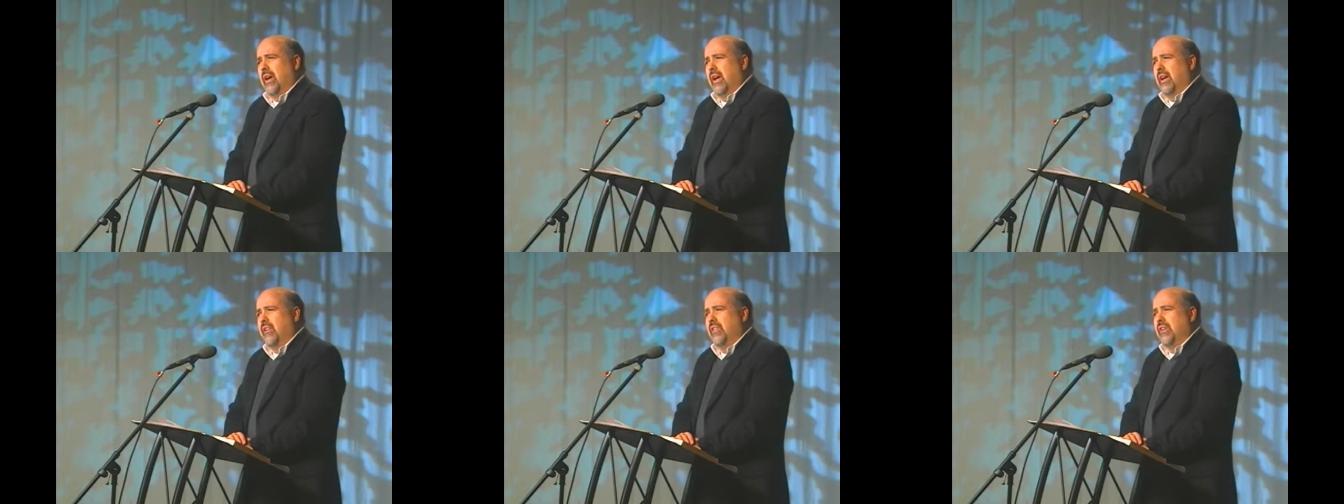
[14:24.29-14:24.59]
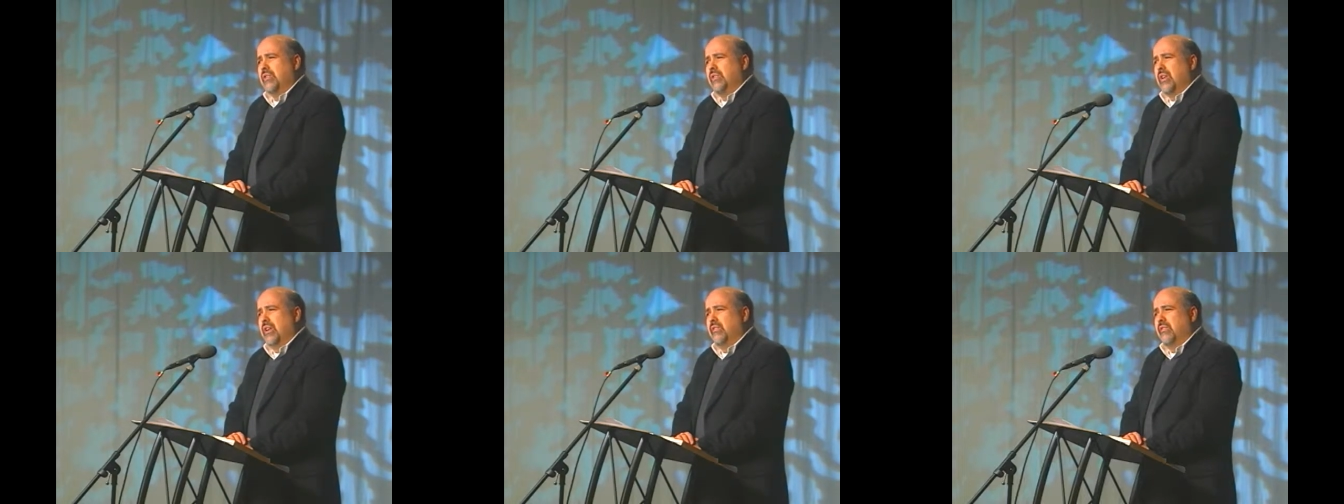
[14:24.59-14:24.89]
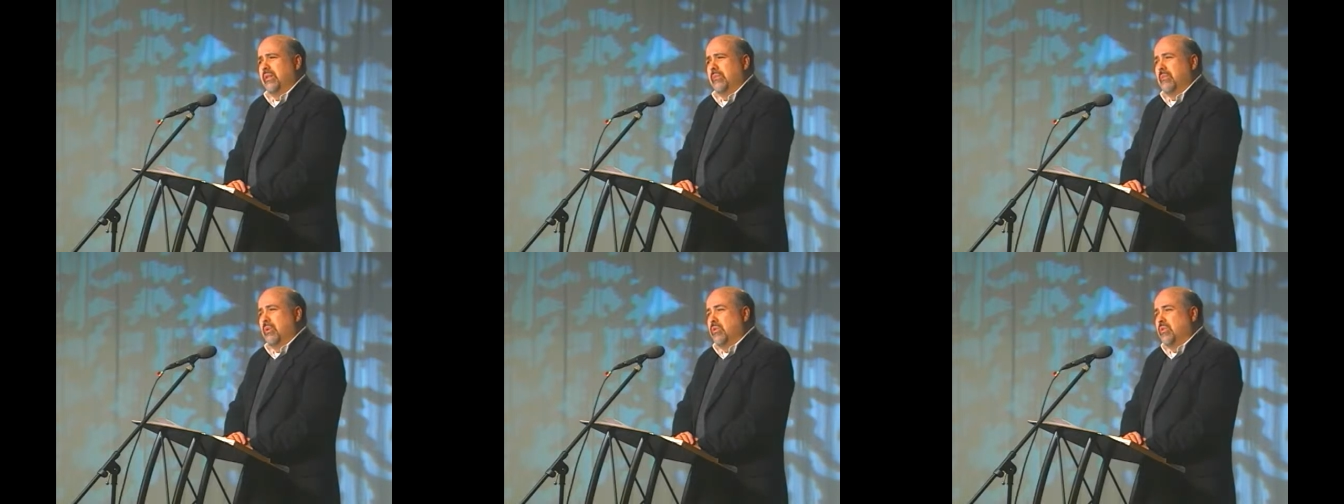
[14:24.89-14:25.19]
have
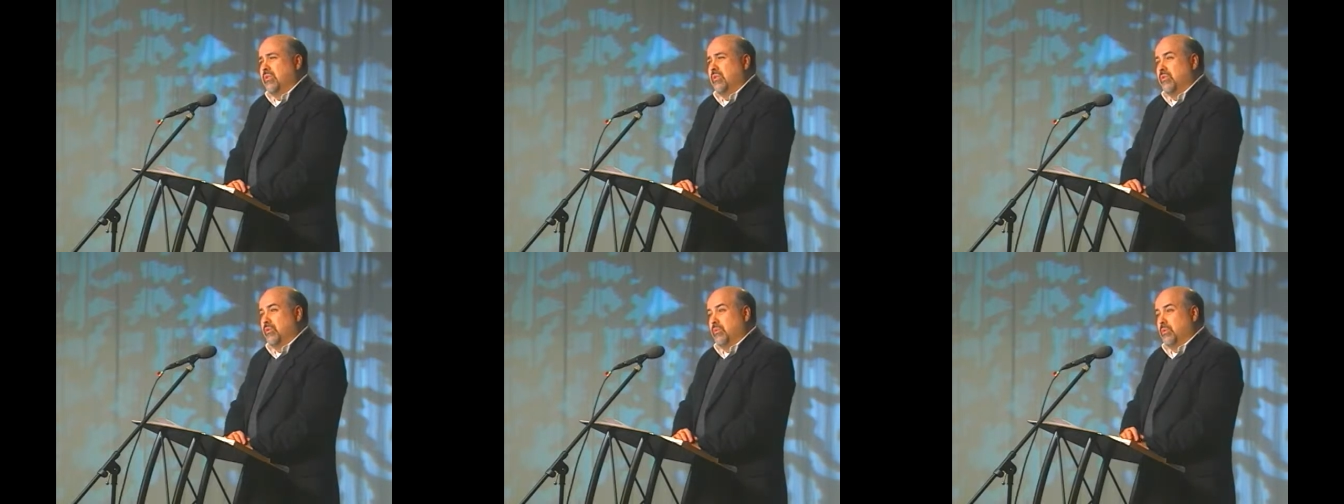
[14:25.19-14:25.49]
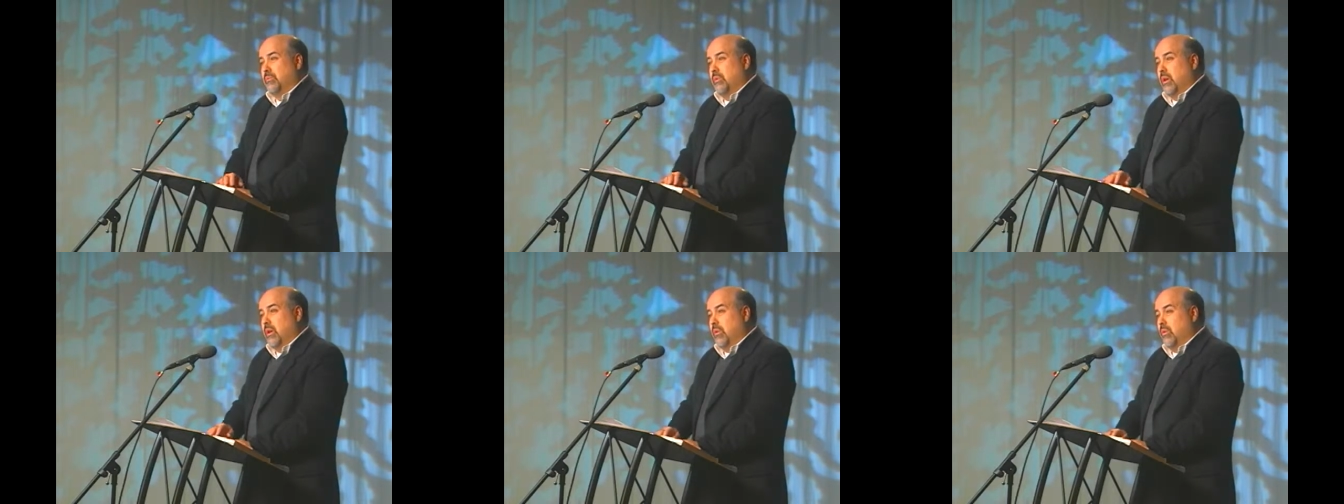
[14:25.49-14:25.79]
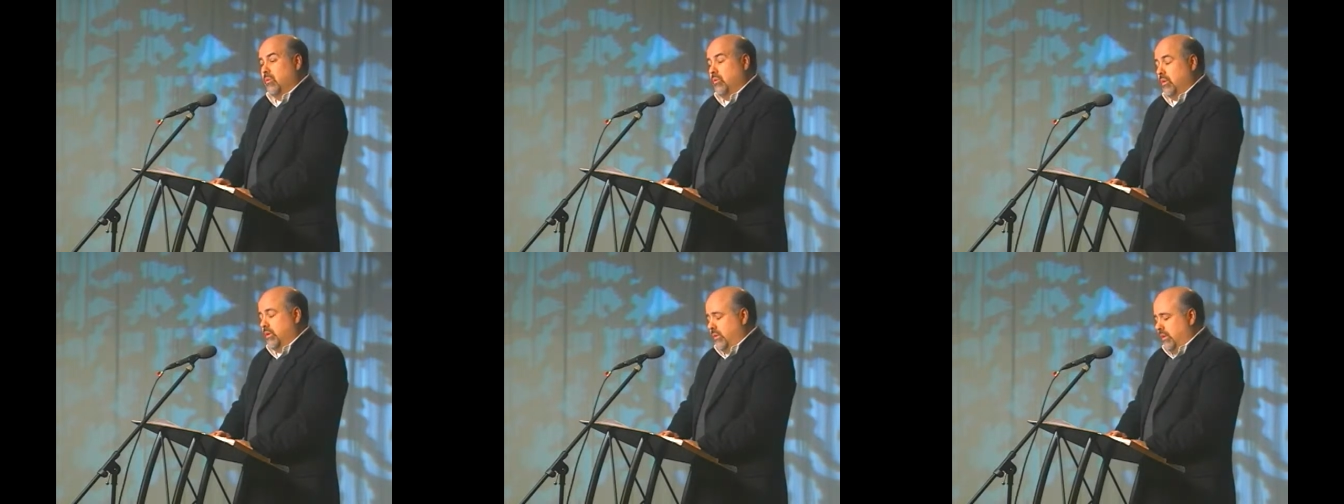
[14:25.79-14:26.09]
HIV, most of whom
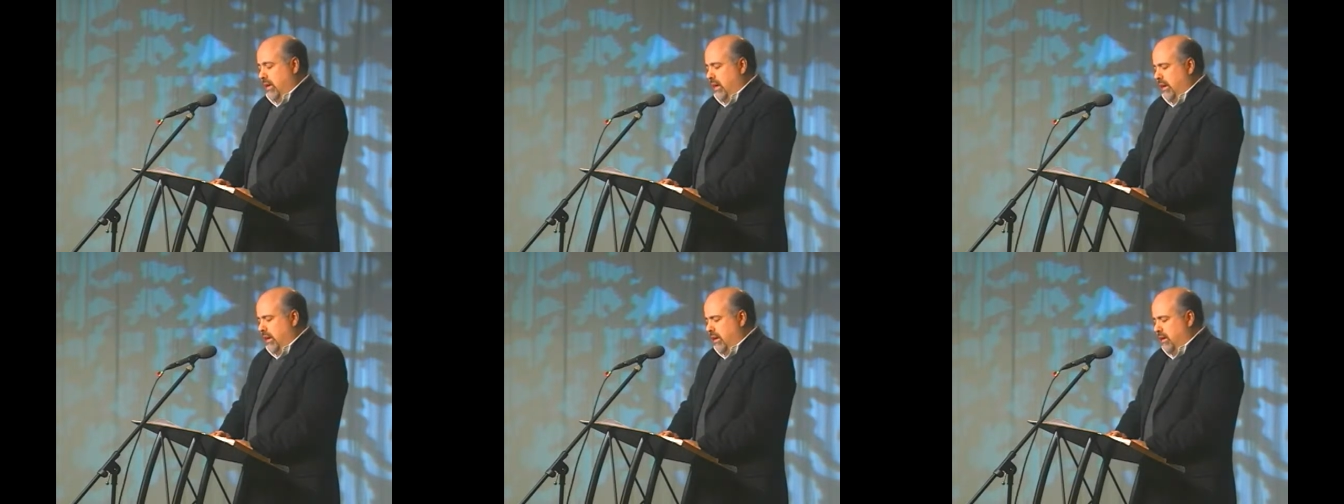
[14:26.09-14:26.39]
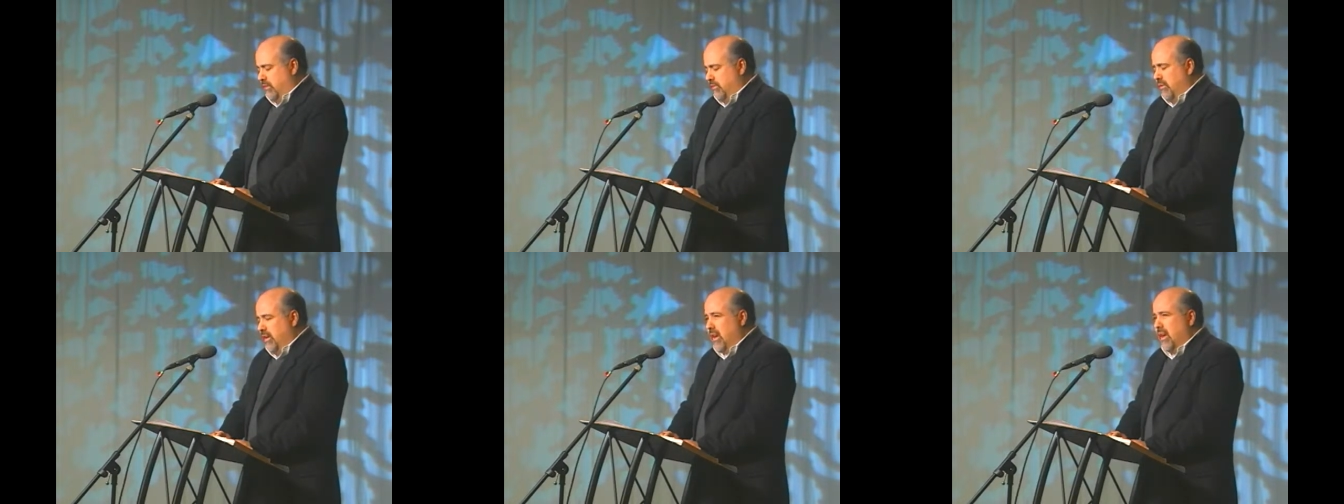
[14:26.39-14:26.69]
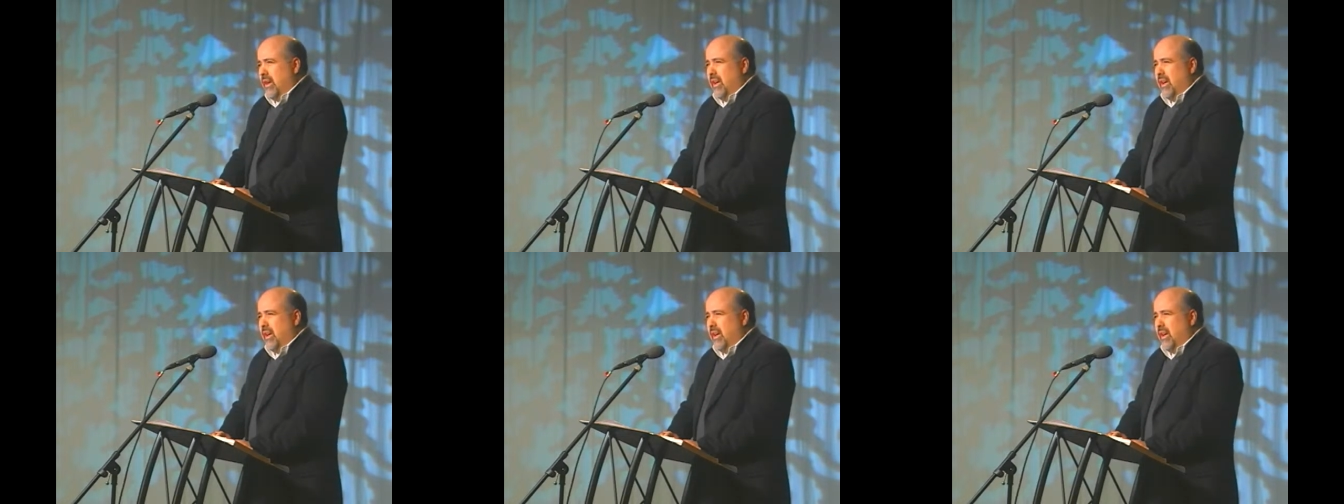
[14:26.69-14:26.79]
will die of